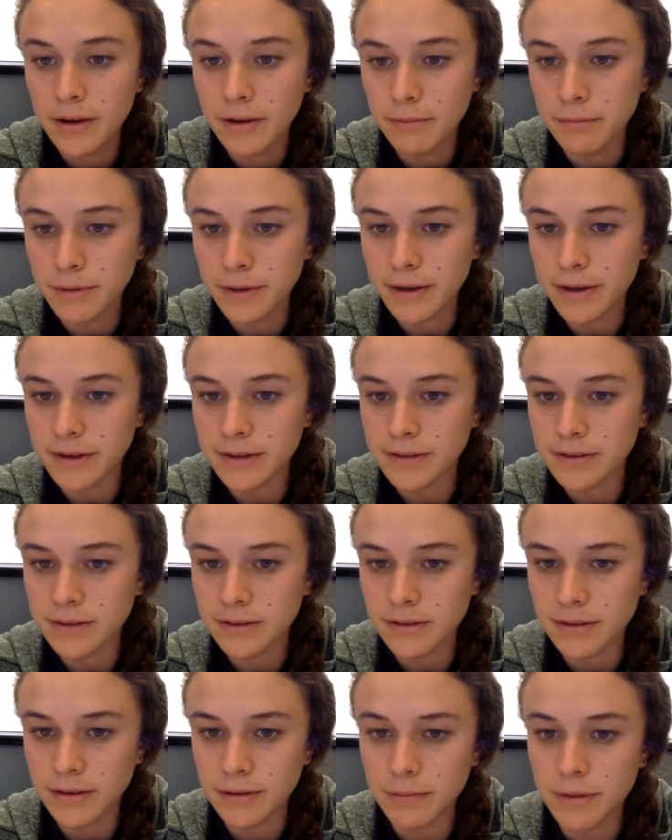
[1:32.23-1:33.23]
because
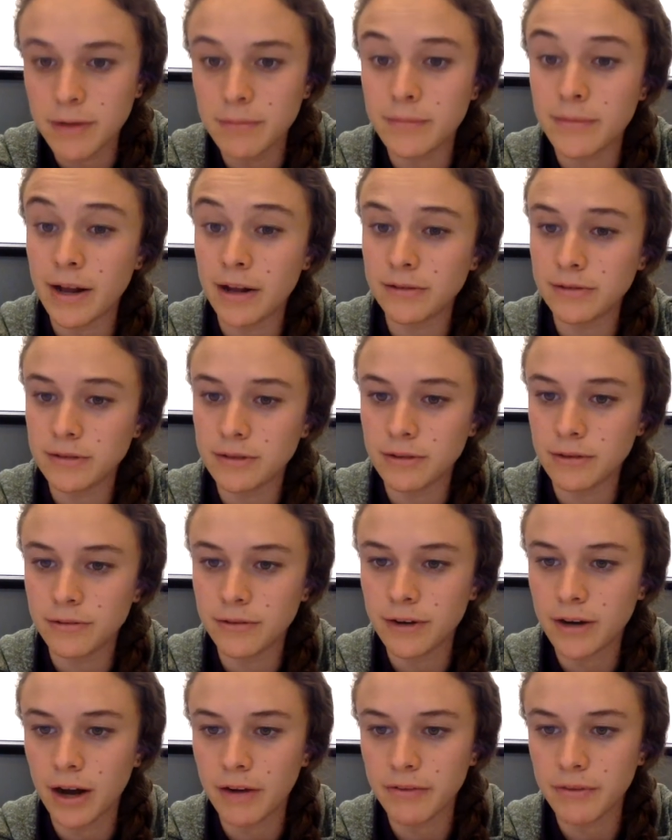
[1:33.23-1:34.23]
the minimum altitude
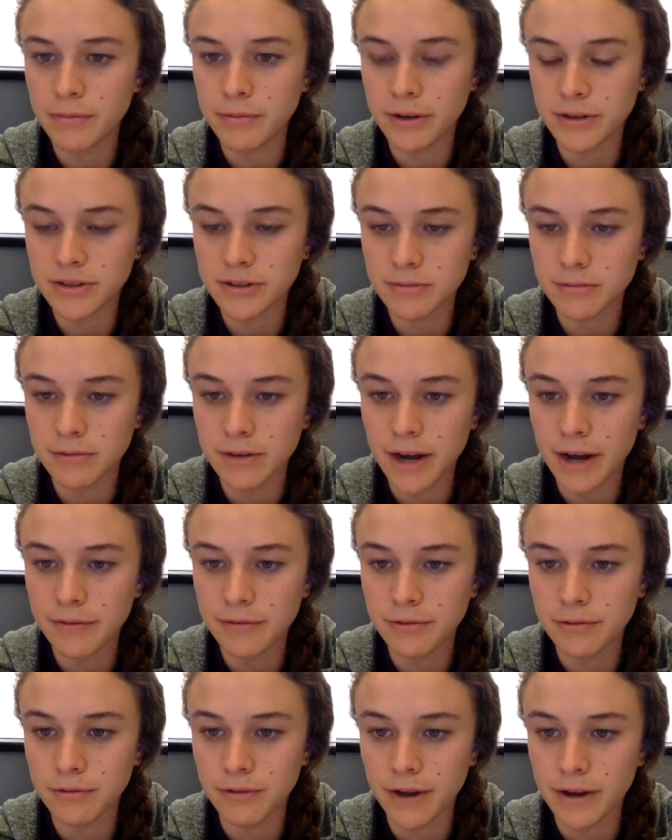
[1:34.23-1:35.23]
for coffee production would have
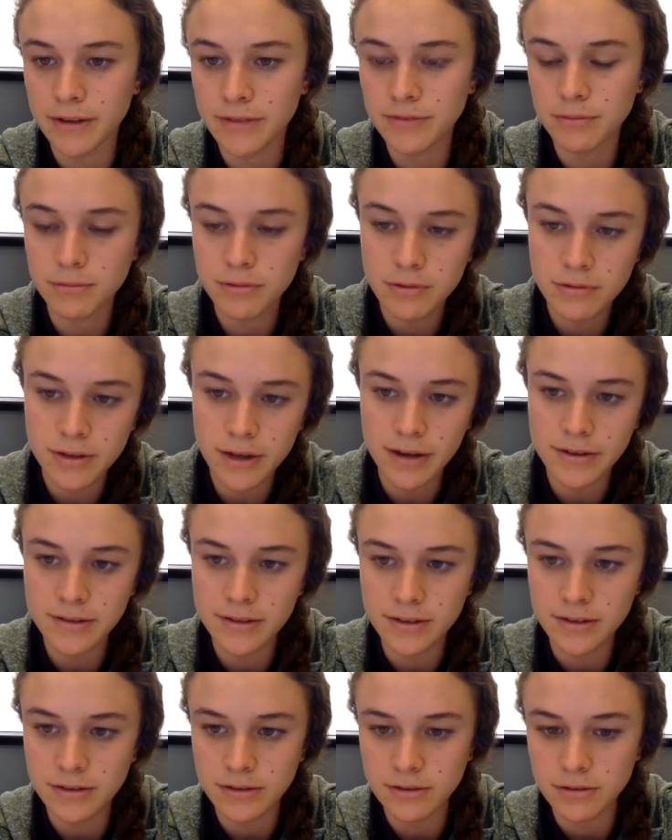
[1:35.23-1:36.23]
to rise from
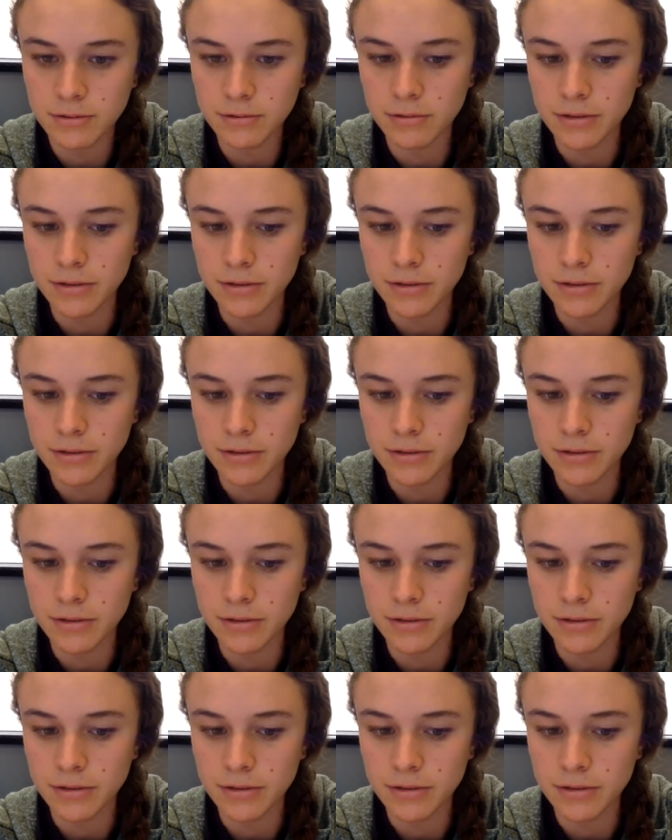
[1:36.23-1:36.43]
2,000 to